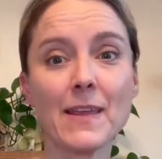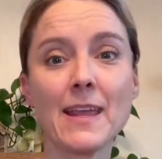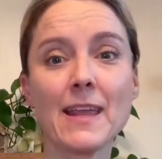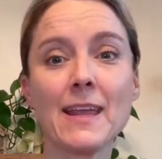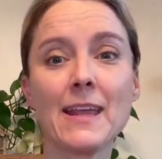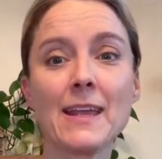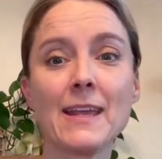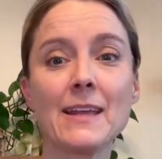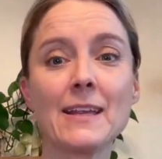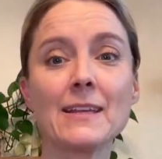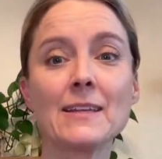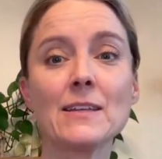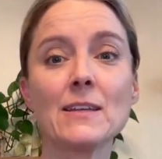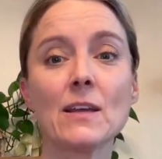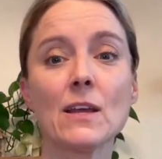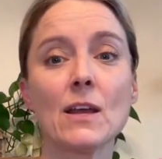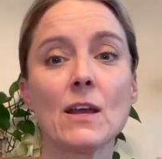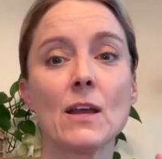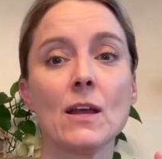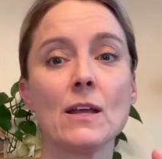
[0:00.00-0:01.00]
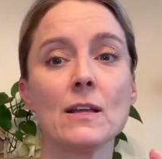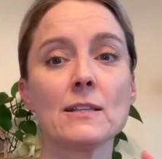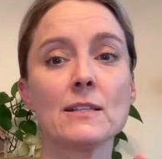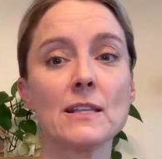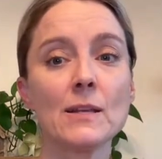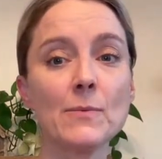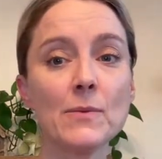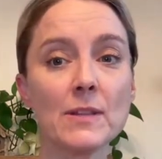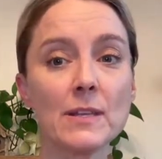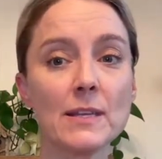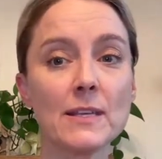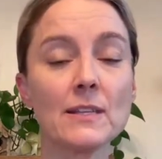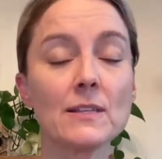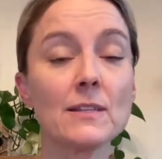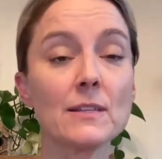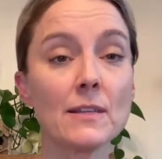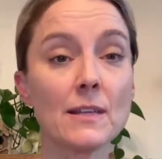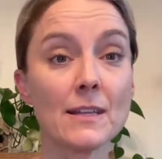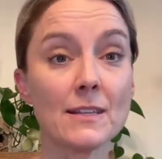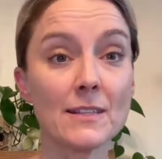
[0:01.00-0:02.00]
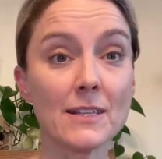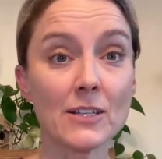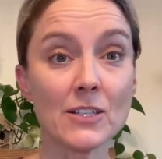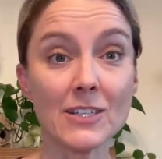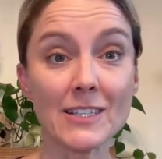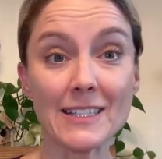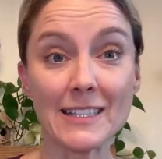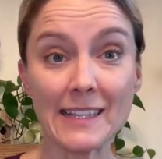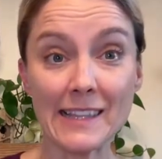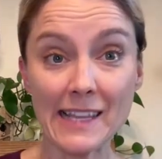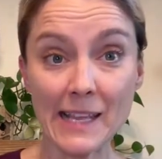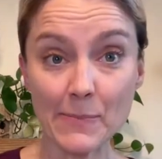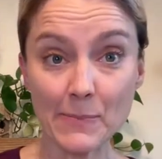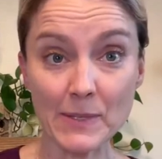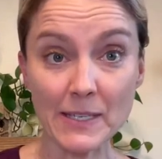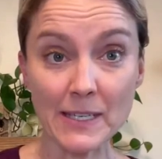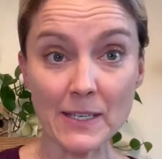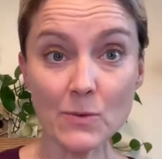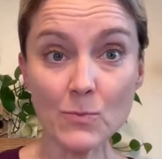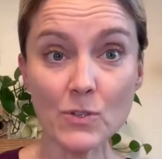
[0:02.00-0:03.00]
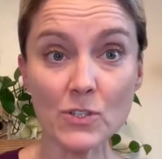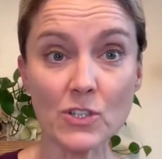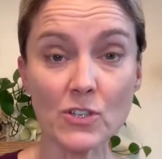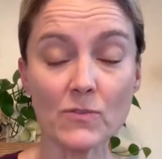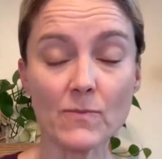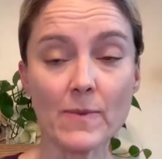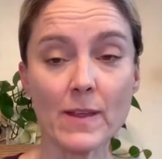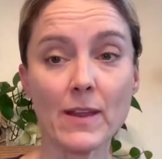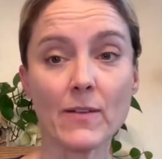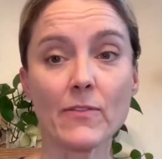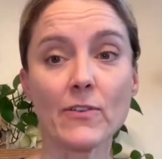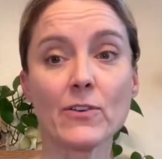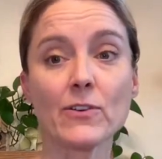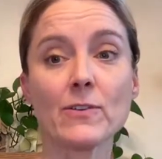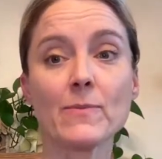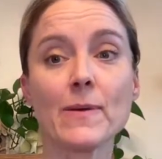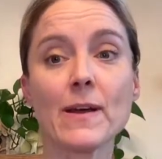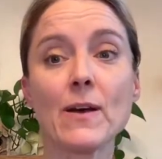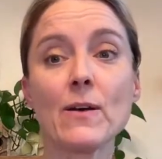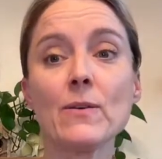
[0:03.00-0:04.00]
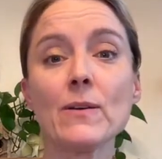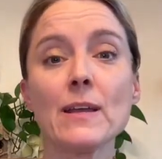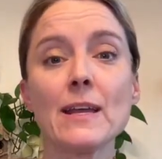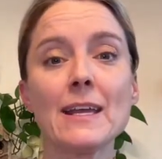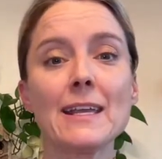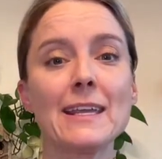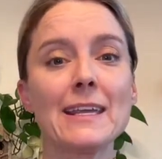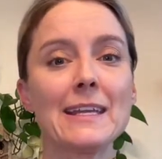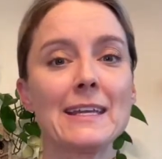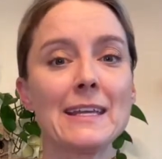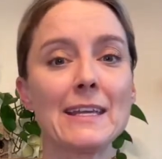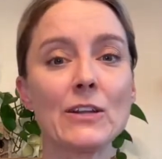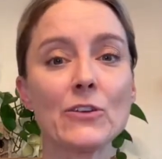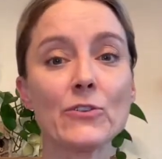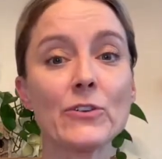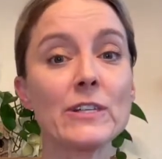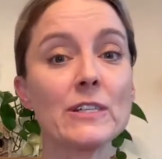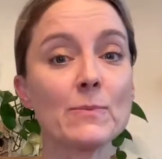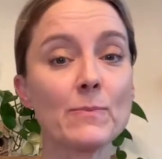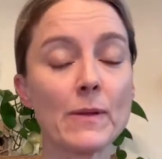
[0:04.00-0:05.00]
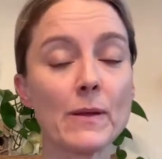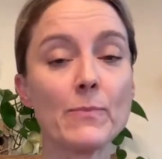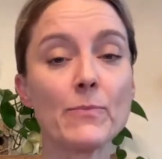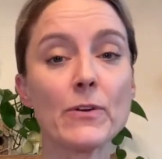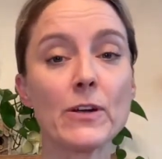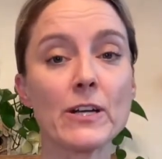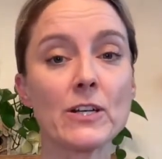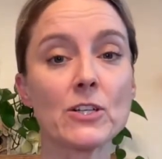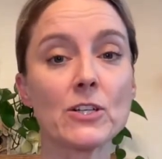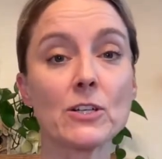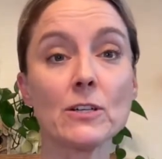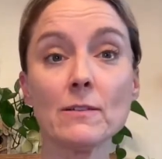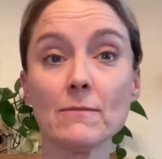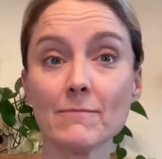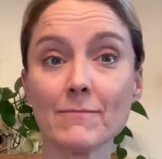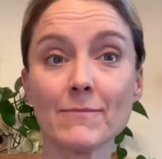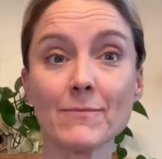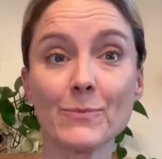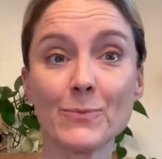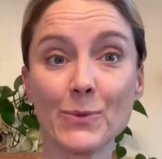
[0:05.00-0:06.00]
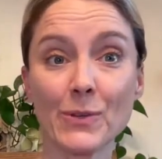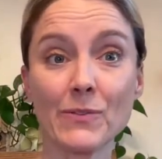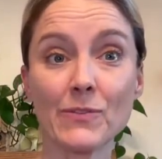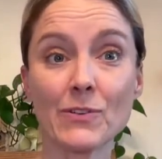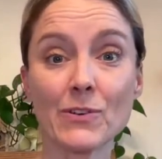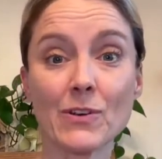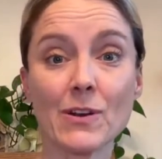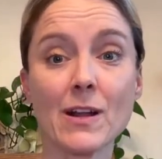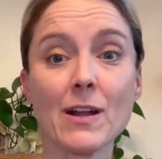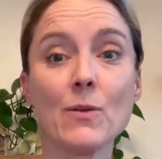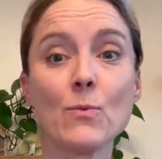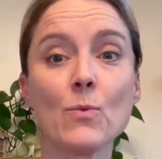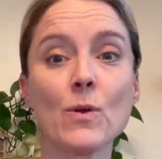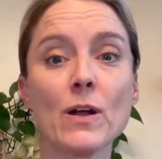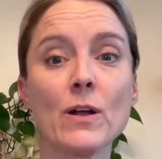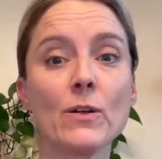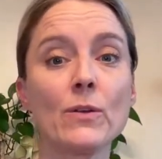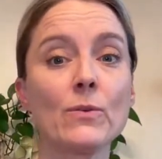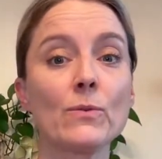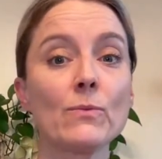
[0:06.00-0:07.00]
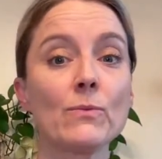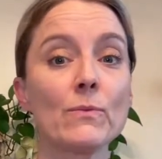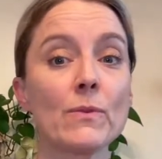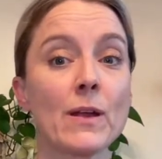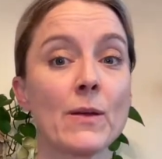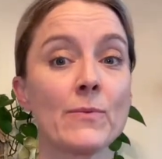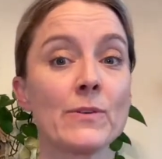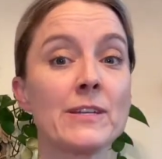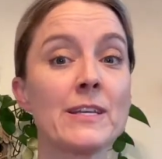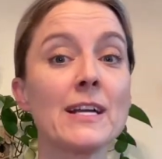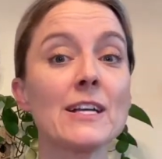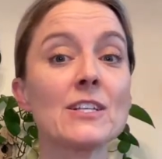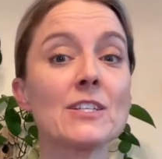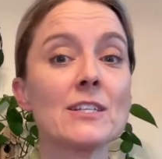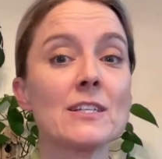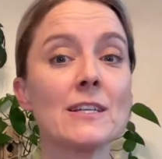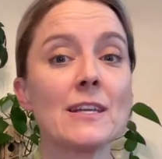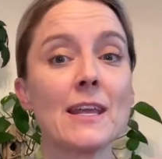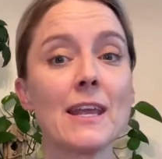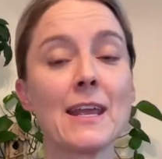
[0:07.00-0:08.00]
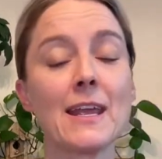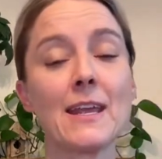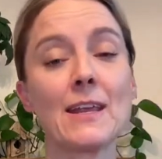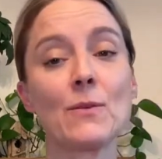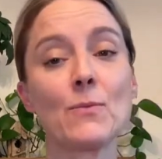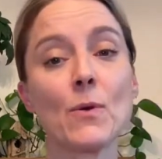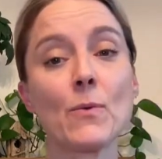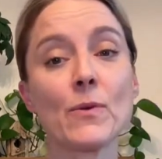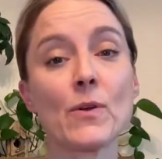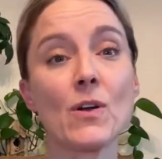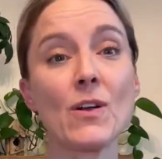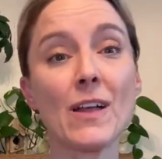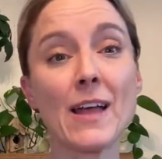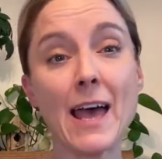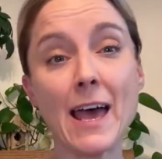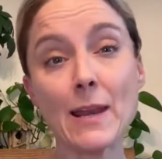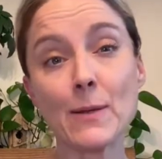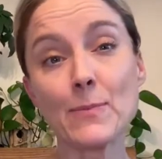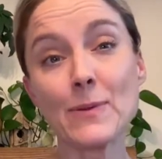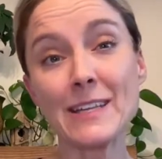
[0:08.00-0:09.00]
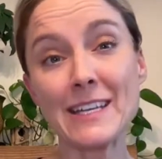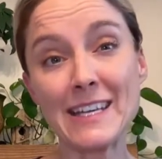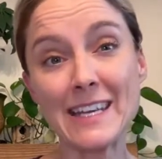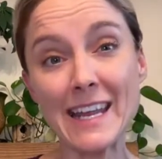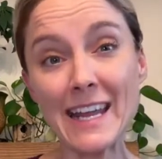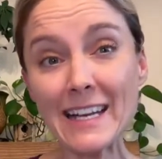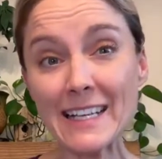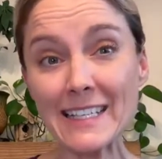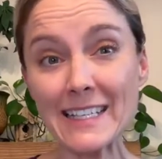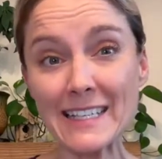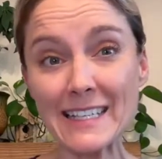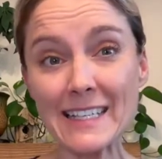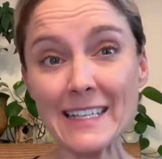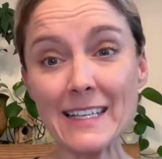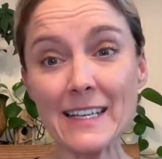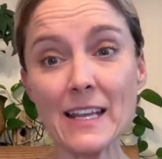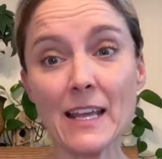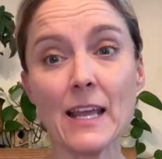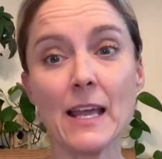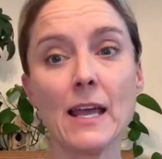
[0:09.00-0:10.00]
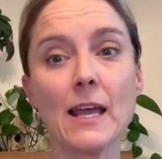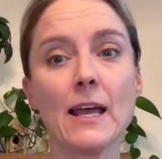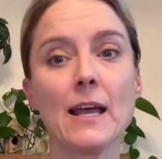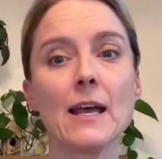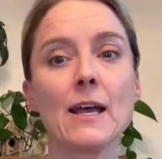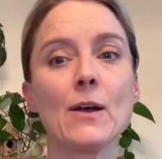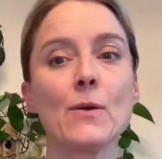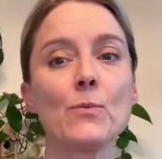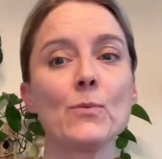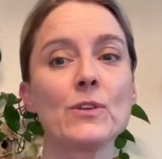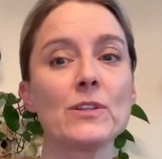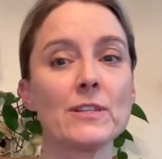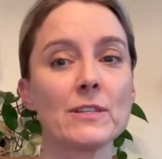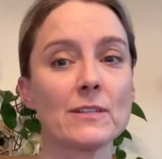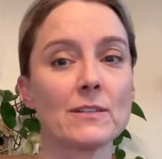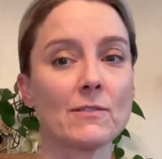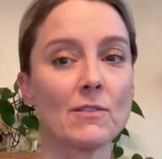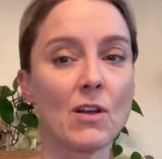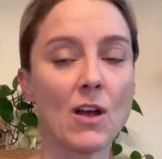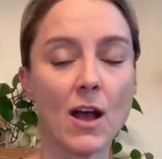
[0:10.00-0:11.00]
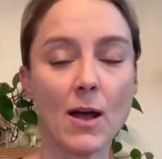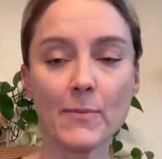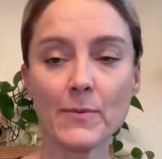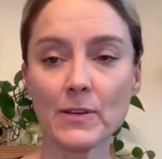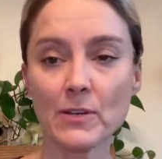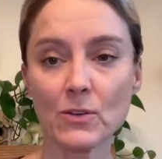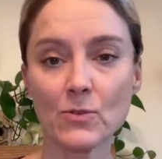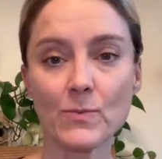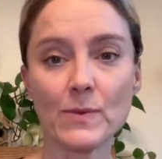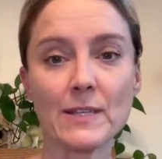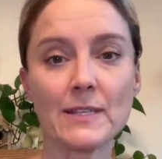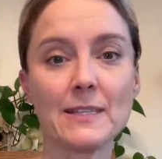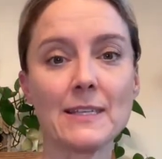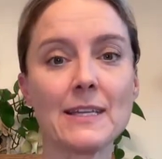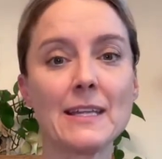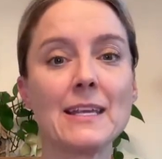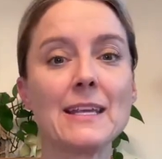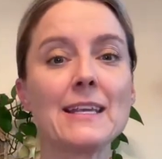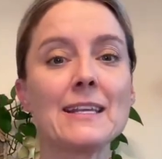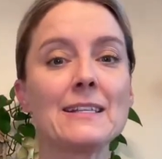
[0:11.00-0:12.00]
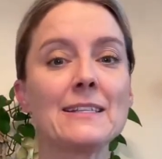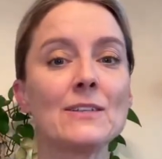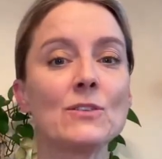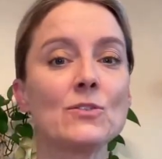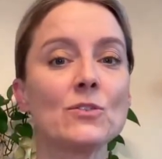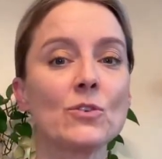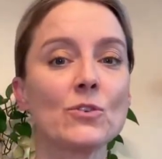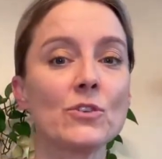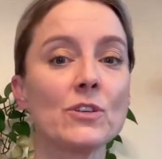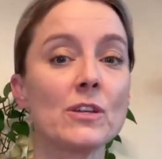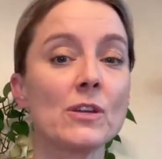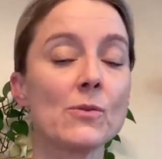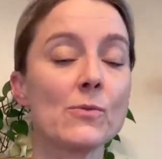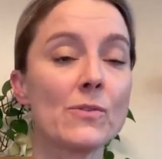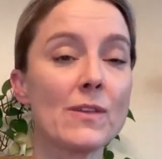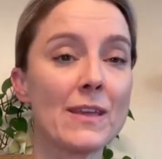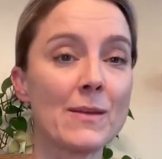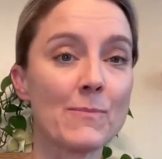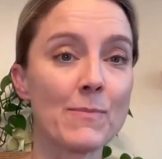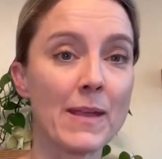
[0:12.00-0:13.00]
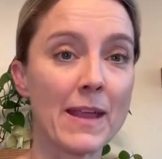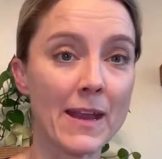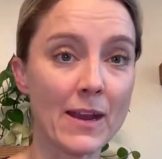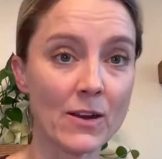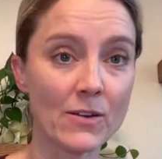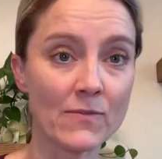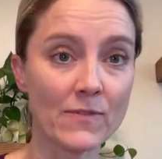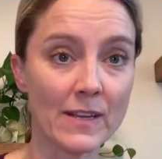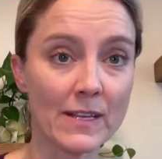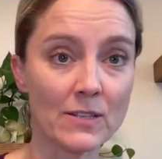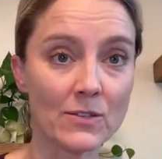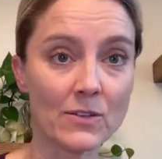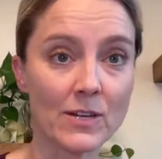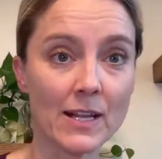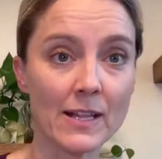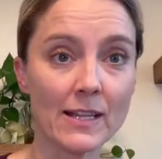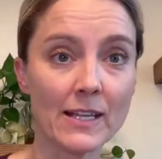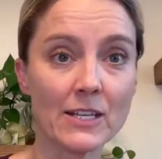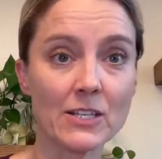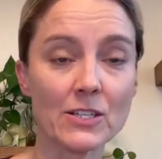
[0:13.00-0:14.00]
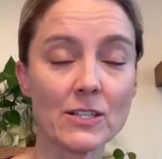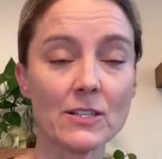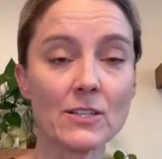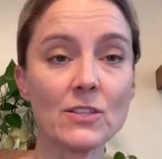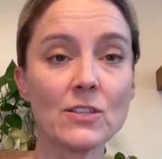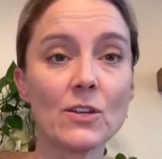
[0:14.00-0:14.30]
And some of these, such as leptin, which you may have heard about, can increase blood pressure, believe it or not, while a reduction in what we call adiponectin, um, which is common in obesity, is associated with impaired vasodilation.